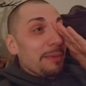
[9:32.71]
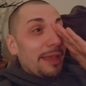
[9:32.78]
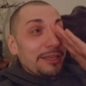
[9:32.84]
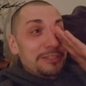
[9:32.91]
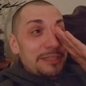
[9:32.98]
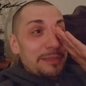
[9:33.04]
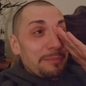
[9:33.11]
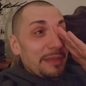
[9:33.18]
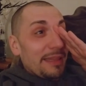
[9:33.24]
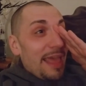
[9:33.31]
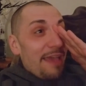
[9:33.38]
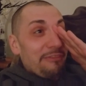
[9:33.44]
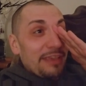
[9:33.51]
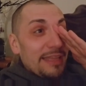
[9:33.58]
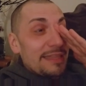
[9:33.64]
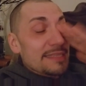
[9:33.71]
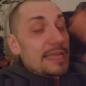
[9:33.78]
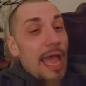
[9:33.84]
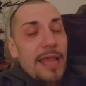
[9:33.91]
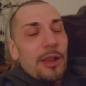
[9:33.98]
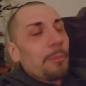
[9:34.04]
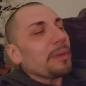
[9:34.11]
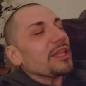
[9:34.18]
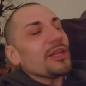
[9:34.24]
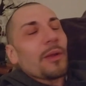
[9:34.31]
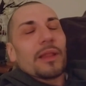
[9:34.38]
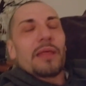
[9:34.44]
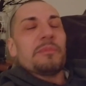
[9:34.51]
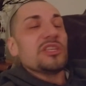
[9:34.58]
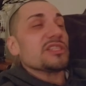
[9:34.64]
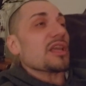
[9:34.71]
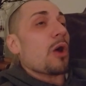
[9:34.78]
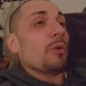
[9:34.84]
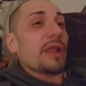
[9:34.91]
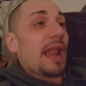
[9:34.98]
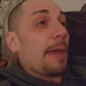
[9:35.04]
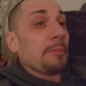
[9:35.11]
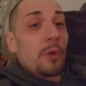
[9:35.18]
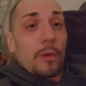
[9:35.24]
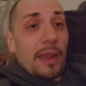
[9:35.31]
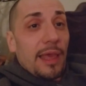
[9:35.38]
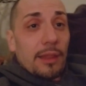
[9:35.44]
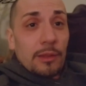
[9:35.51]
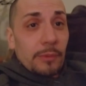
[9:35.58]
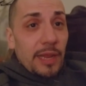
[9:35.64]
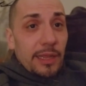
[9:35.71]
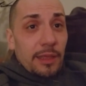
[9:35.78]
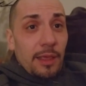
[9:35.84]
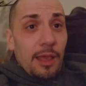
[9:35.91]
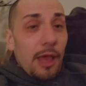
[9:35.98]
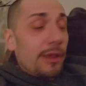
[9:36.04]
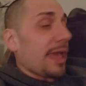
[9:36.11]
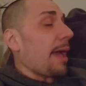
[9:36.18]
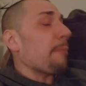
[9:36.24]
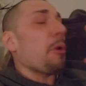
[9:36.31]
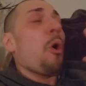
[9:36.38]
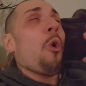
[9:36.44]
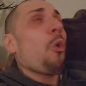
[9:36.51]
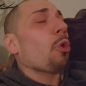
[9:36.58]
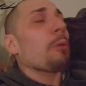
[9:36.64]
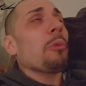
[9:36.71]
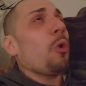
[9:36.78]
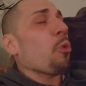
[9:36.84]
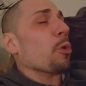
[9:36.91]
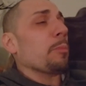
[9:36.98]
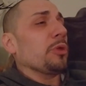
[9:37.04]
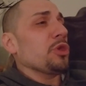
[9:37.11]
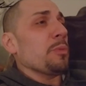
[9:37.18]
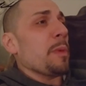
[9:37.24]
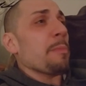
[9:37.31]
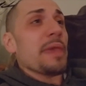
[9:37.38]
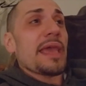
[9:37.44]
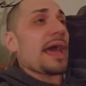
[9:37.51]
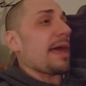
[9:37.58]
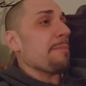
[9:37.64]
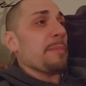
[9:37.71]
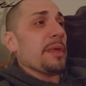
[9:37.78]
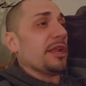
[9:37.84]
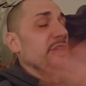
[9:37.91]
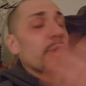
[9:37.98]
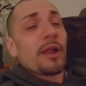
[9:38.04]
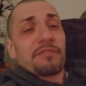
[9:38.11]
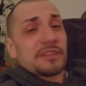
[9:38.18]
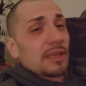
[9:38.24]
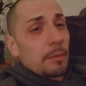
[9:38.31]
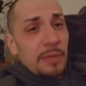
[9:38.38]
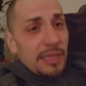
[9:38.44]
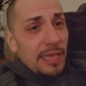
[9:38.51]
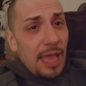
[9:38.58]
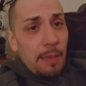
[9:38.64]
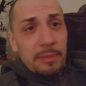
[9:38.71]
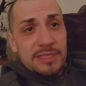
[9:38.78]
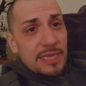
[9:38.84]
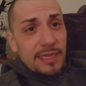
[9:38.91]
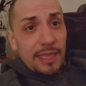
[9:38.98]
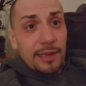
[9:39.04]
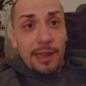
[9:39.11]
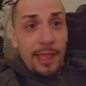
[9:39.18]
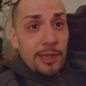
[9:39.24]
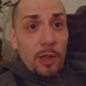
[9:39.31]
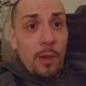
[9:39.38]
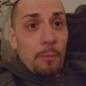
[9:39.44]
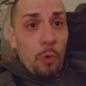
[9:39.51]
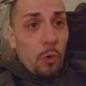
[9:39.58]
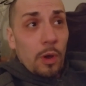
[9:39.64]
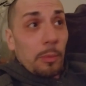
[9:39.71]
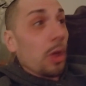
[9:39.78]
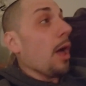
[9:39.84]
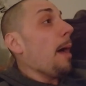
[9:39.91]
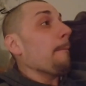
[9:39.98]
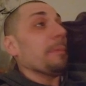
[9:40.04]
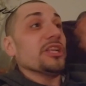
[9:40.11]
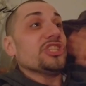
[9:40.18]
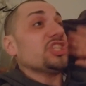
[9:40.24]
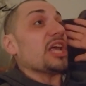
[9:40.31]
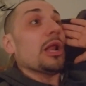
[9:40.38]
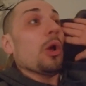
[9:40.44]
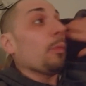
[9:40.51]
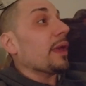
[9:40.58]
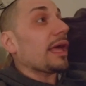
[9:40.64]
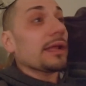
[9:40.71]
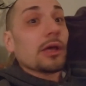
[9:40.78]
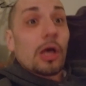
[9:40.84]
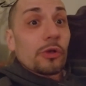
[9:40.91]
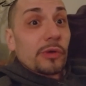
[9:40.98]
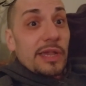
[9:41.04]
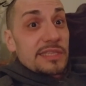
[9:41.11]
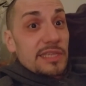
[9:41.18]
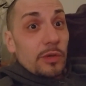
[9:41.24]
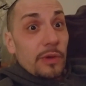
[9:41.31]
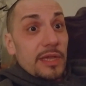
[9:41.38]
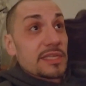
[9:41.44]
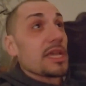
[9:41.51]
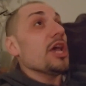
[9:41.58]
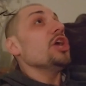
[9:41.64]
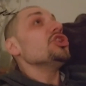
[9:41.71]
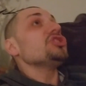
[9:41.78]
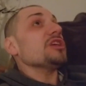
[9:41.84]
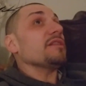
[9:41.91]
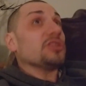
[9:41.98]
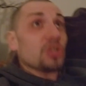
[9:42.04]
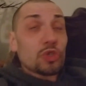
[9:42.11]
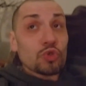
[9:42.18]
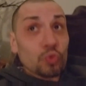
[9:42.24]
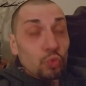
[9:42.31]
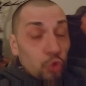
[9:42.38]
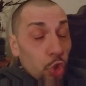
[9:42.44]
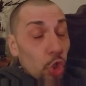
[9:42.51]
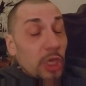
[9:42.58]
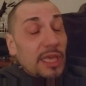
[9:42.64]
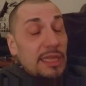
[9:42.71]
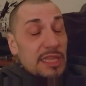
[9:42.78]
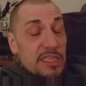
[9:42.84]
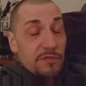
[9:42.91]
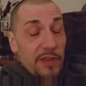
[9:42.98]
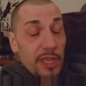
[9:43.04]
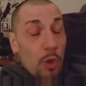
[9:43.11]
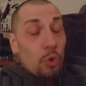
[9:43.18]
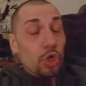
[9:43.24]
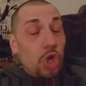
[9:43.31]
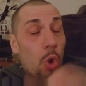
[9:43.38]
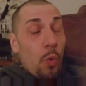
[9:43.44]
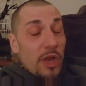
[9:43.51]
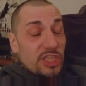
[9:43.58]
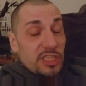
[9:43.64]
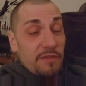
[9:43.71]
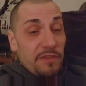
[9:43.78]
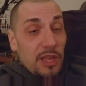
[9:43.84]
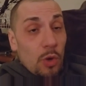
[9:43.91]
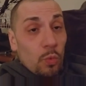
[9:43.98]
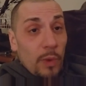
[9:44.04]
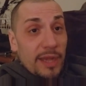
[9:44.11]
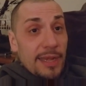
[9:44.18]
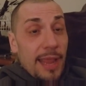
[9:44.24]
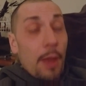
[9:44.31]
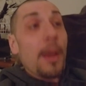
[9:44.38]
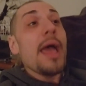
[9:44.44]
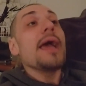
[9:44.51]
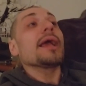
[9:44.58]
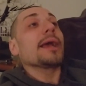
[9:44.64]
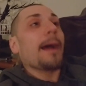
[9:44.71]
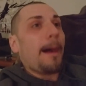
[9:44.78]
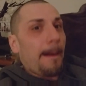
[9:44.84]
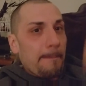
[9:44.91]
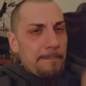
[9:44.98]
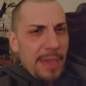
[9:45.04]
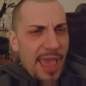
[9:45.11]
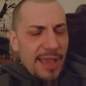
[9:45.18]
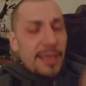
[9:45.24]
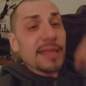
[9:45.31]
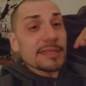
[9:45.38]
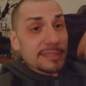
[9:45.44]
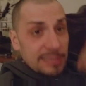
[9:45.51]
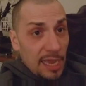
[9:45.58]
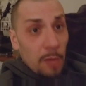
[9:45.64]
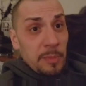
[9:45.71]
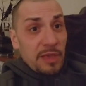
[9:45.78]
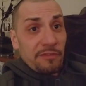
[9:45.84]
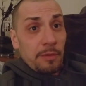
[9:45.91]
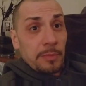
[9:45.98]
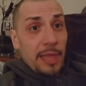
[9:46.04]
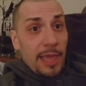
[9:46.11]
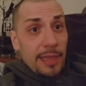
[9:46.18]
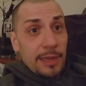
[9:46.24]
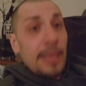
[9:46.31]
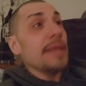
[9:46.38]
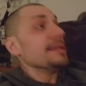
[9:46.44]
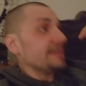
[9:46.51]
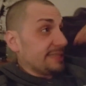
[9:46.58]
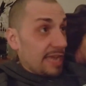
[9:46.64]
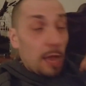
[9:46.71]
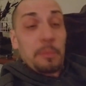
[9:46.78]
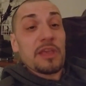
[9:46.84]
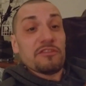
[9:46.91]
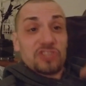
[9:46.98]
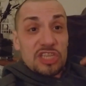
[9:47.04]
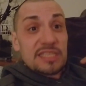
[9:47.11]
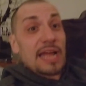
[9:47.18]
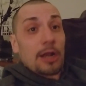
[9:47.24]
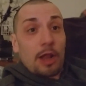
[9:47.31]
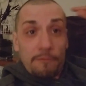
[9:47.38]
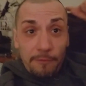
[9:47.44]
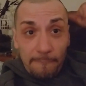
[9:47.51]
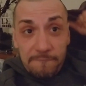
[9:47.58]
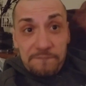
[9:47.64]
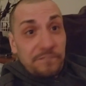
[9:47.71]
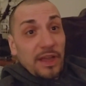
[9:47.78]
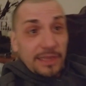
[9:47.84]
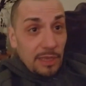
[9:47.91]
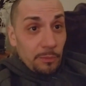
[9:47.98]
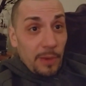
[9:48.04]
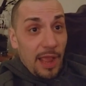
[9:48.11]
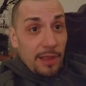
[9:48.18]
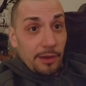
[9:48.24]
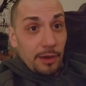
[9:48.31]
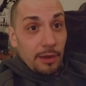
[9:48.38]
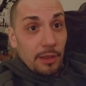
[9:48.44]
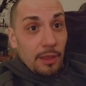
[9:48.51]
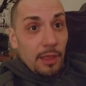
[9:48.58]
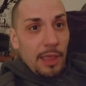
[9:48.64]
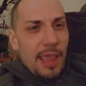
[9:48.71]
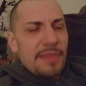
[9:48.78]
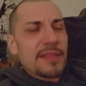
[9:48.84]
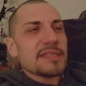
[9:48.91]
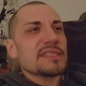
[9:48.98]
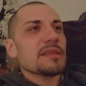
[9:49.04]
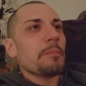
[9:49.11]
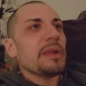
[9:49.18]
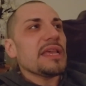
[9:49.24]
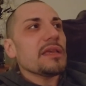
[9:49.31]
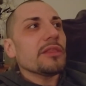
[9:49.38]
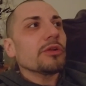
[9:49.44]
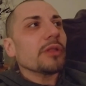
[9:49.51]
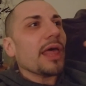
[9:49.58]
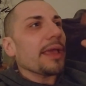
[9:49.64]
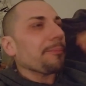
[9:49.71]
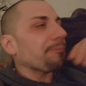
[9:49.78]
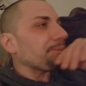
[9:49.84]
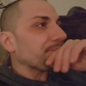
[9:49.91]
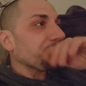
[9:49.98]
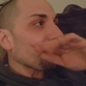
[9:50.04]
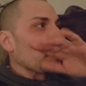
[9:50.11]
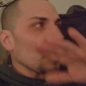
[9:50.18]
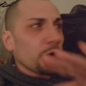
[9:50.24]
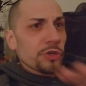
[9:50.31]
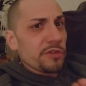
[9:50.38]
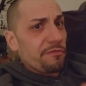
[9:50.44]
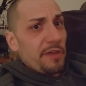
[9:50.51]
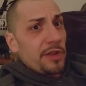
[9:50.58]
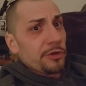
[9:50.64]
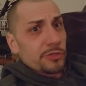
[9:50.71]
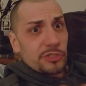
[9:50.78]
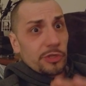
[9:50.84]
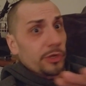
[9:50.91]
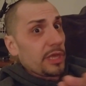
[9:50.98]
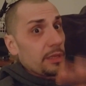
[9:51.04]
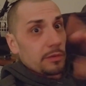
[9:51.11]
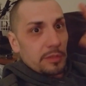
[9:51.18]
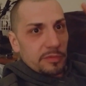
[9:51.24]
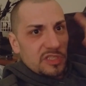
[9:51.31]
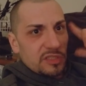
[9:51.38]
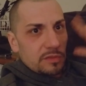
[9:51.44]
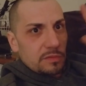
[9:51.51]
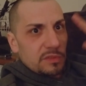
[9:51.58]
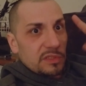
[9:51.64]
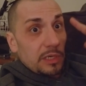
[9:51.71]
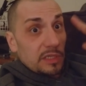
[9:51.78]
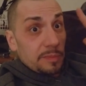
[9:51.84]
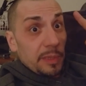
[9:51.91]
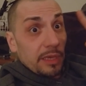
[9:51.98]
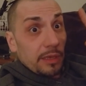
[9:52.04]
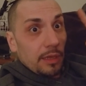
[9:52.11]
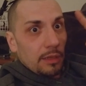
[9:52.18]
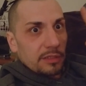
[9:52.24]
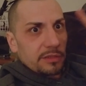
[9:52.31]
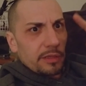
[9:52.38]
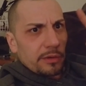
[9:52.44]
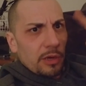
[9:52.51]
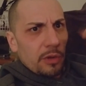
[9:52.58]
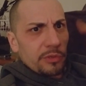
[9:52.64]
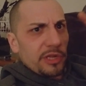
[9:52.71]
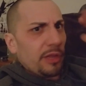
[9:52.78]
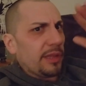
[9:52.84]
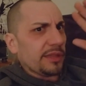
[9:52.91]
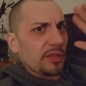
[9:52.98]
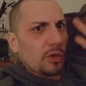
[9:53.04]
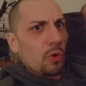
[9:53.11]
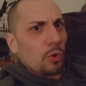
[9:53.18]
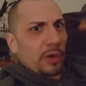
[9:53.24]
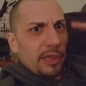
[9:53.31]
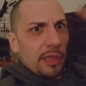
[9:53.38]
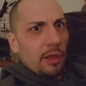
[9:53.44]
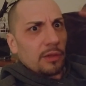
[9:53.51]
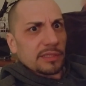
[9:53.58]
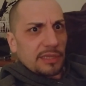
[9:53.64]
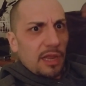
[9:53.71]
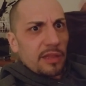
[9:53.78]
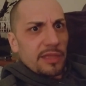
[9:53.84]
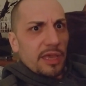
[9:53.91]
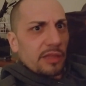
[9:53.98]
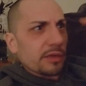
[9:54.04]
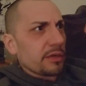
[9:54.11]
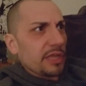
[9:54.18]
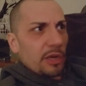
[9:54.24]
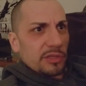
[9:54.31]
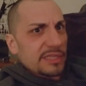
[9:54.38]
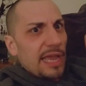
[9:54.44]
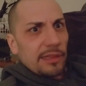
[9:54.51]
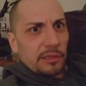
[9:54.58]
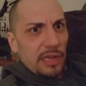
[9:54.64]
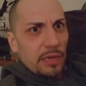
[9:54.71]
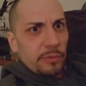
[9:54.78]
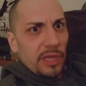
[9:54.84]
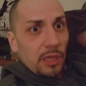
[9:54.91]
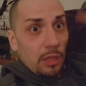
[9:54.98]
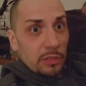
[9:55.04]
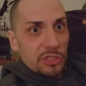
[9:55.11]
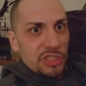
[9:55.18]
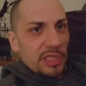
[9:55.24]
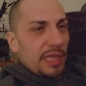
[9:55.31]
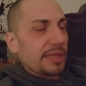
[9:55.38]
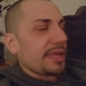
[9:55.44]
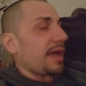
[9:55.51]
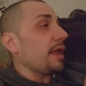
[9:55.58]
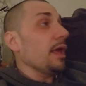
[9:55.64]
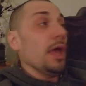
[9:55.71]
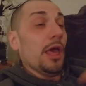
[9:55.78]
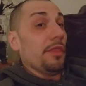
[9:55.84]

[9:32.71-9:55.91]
I shouldn't be laughing at this. I know, but you know, let me just own it. I'm going to hell already, okay? I'm a horrible, horrible human being. I admit it. You don't have to tell me in the comments. I get it. I know I'm horrible, but shit, we got to call crazy crazy. Shit, look at this video. Go watch the video right now. Come back. Tell me if I'm lying. Tell me if she's not off her fucking rocker. And then somebody, they're like, her defenders, they're getting to start to be a cult of their own, you know, like the Corey cult and all the other, you know, Tyler Henry cult and shit like that.